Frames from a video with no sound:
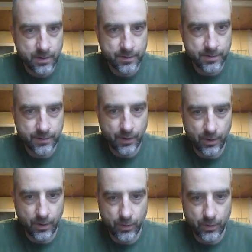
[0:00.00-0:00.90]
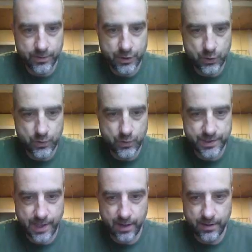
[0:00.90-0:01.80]
So 2
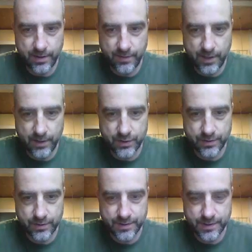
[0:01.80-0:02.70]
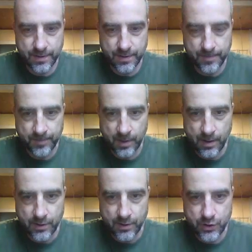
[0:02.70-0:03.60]
standard deviations
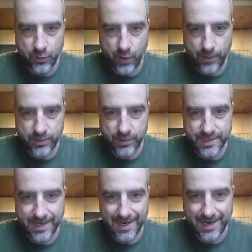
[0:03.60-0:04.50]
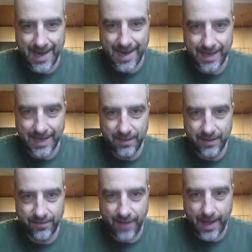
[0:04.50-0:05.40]
should represent
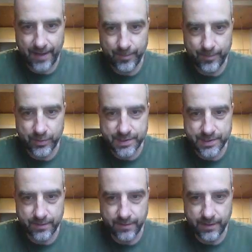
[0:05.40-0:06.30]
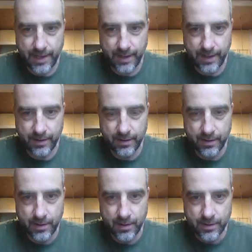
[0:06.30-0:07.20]
95% of the data.
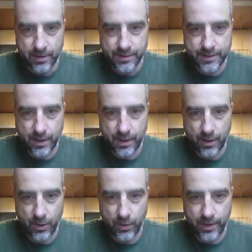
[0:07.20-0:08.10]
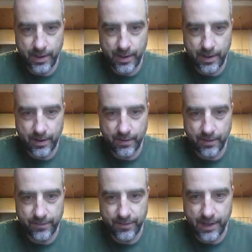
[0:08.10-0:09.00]
So
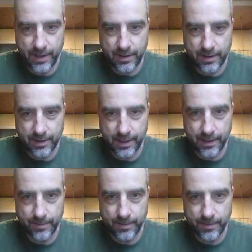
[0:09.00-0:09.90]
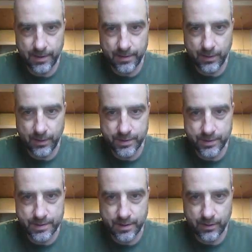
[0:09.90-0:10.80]
if they claim that there
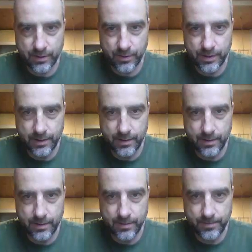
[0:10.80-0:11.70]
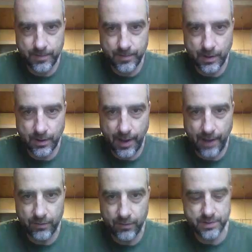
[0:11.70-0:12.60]
was 30,
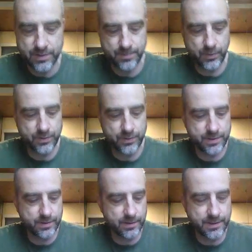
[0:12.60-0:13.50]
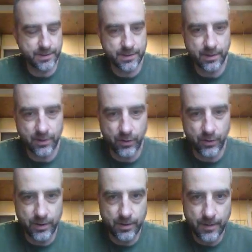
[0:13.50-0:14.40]
average person listened
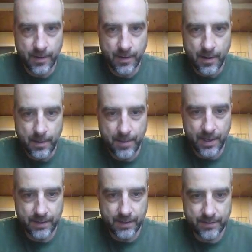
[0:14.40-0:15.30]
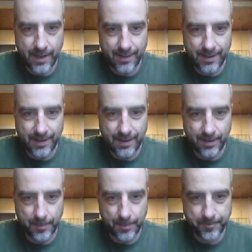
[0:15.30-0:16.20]
30 minutes and the
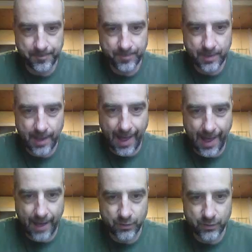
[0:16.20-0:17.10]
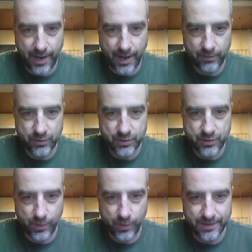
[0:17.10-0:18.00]
actual average was
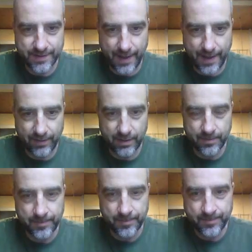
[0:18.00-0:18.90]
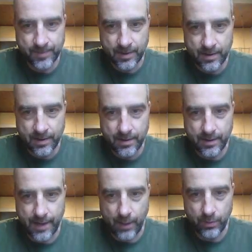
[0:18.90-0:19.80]
27,
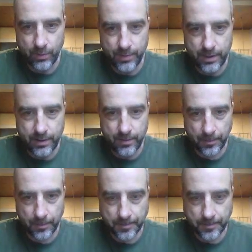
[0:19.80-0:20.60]
then that would be